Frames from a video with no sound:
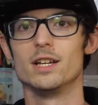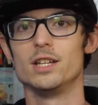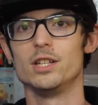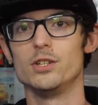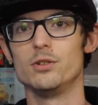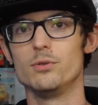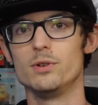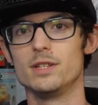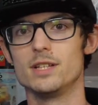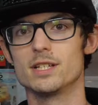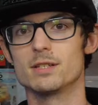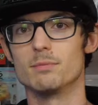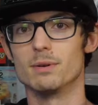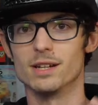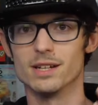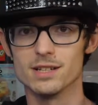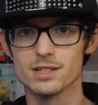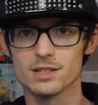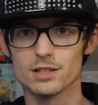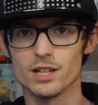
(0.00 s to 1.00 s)
doing this, but it
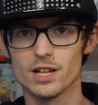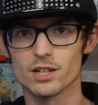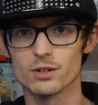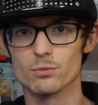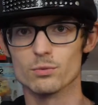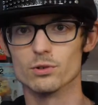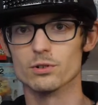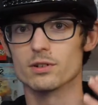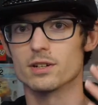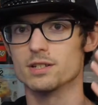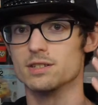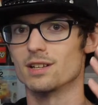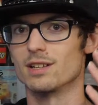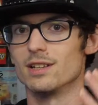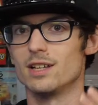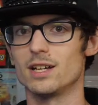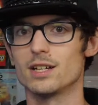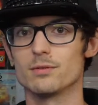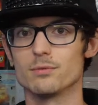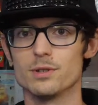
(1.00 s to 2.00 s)
is a lot of work. It's a
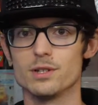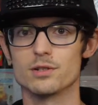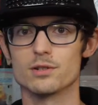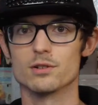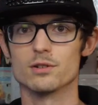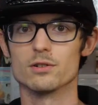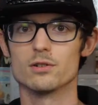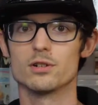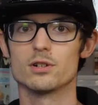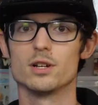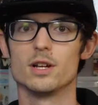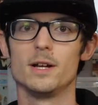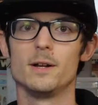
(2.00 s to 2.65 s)
lot of research.